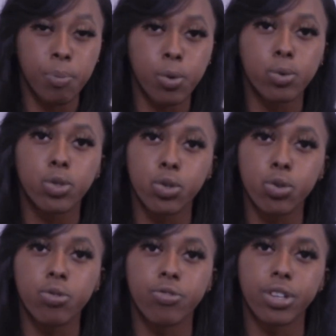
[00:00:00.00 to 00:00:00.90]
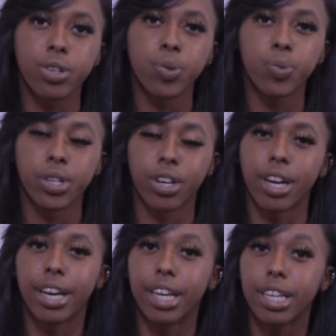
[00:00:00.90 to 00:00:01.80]
People do feel when
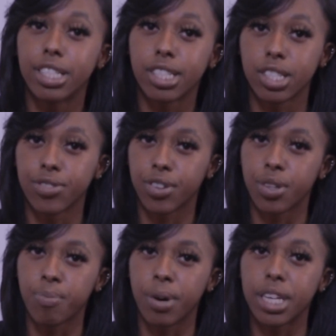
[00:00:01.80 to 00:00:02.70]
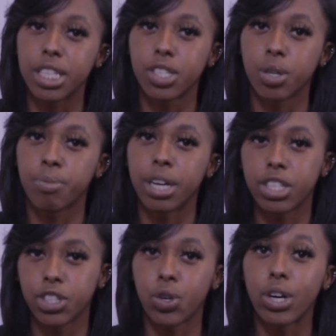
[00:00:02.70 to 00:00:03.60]
you're in it just for the money so
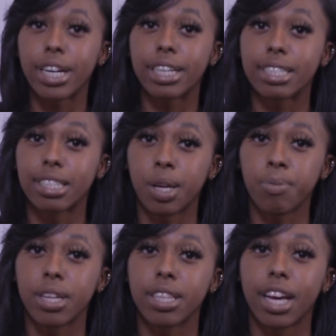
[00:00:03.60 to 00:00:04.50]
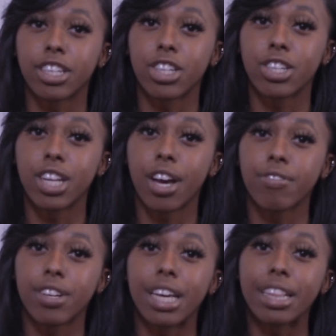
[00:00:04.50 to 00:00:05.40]
make sure it is something that you're
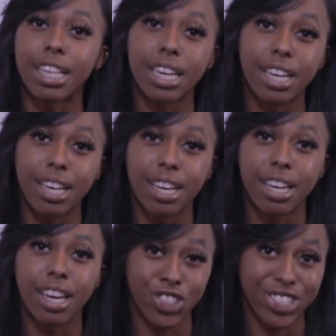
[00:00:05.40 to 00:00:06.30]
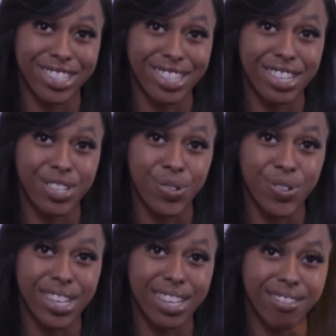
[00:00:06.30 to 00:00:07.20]
definitely interested in
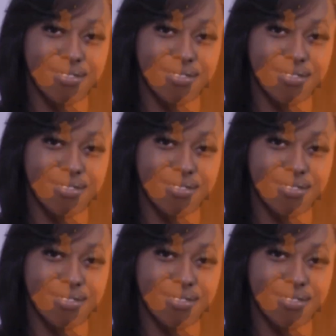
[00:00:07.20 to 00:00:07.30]
doing.